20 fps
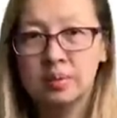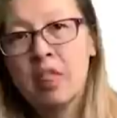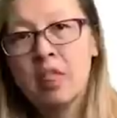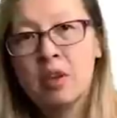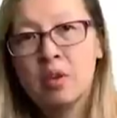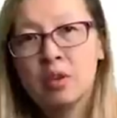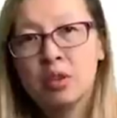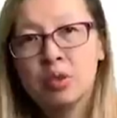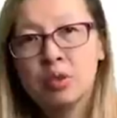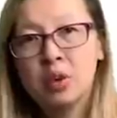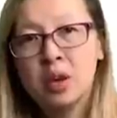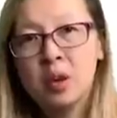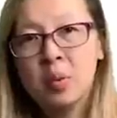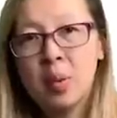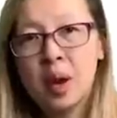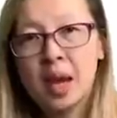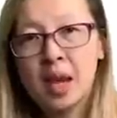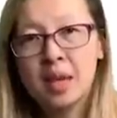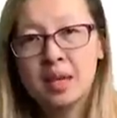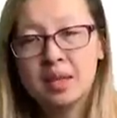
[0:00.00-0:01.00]
There are three
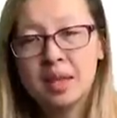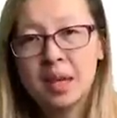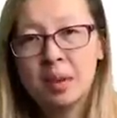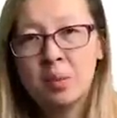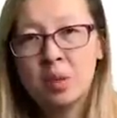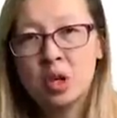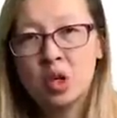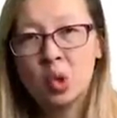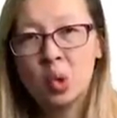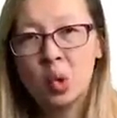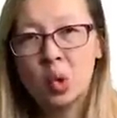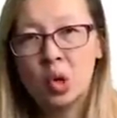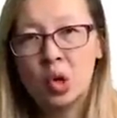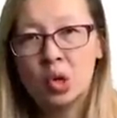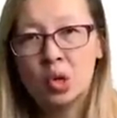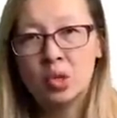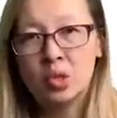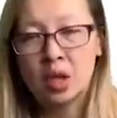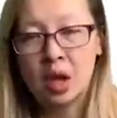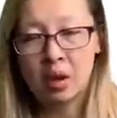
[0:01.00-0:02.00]
ways in which
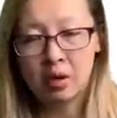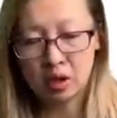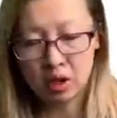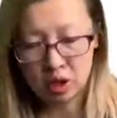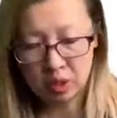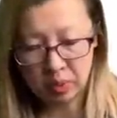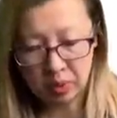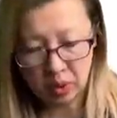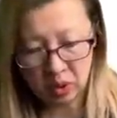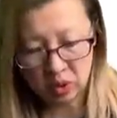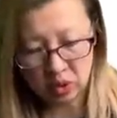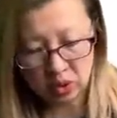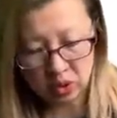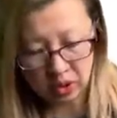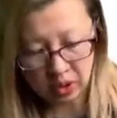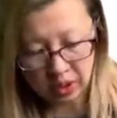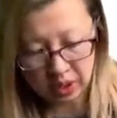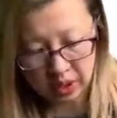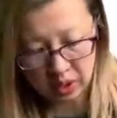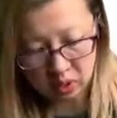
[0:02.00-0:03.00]
auditors are exposed
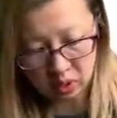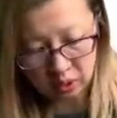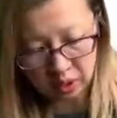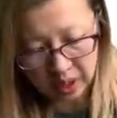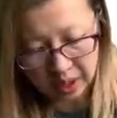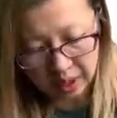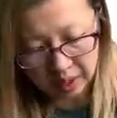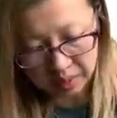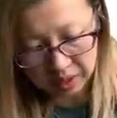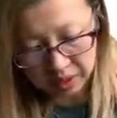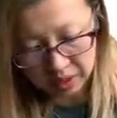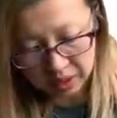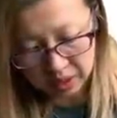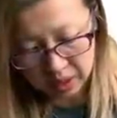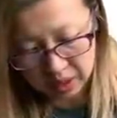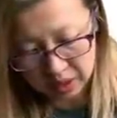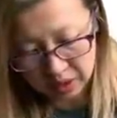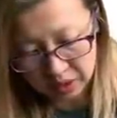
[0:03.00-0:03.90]
to legal liability.